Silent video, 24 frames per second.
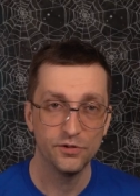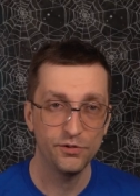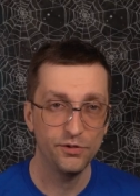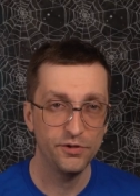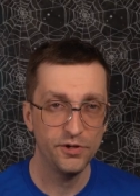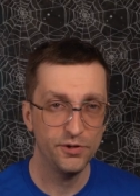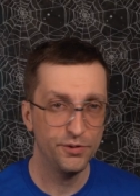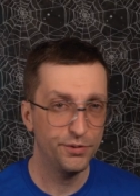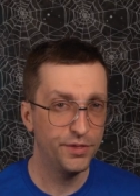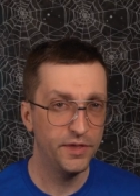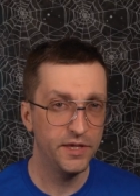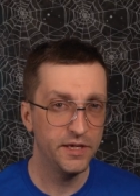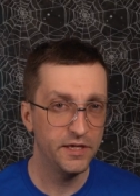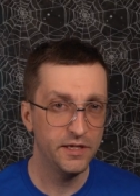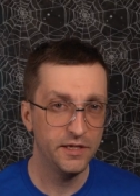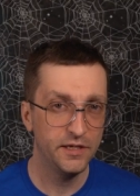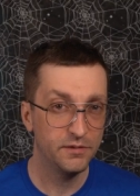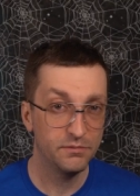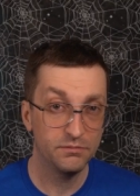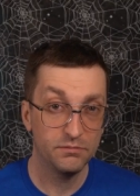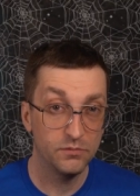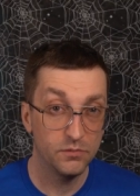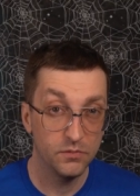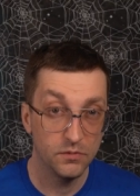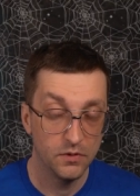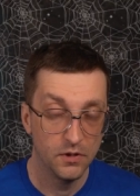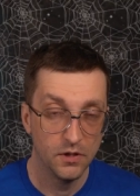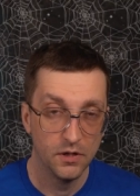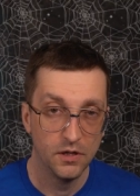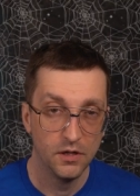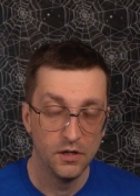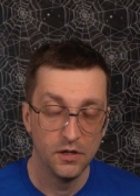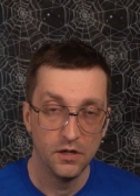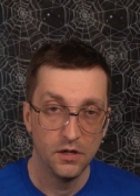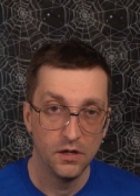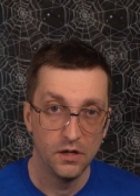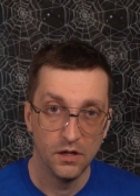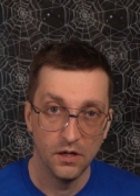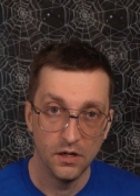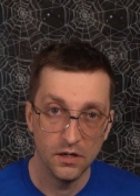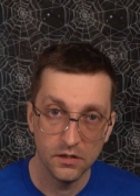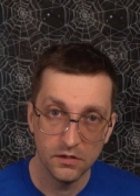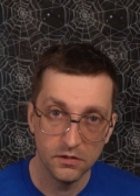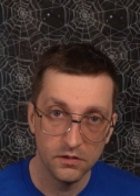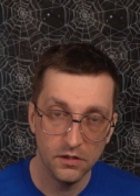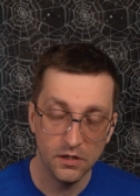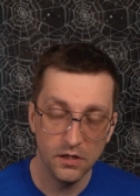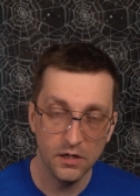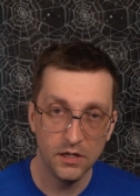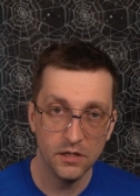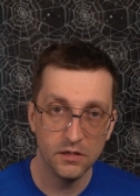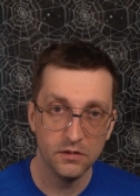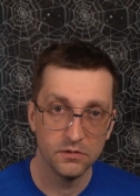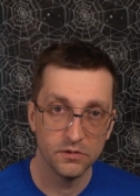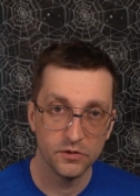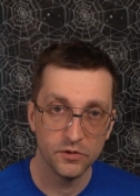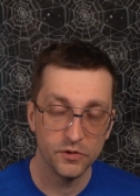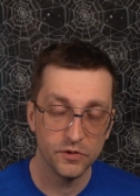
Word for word: So you're thinking, all right,